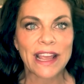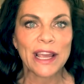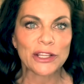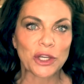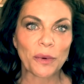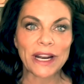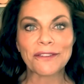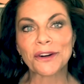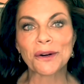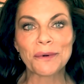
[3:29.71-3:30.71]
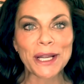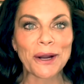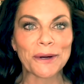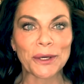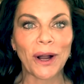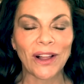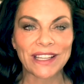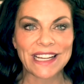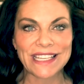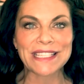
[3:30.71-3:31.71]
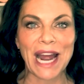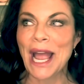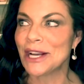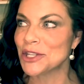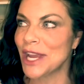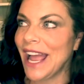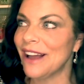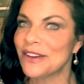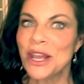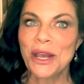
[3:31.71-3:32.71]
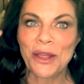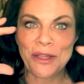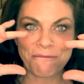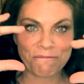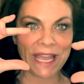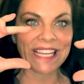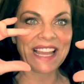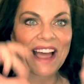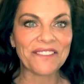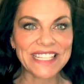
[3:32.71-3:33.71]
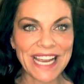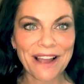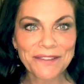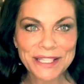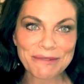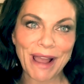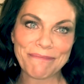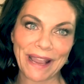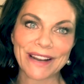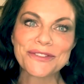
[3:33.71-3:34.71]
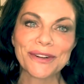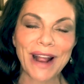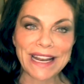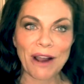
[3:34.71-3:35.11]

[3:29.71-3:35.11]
So whenever we go into a holiday season, I actually have the big Laffy Taffies in my pantry right now.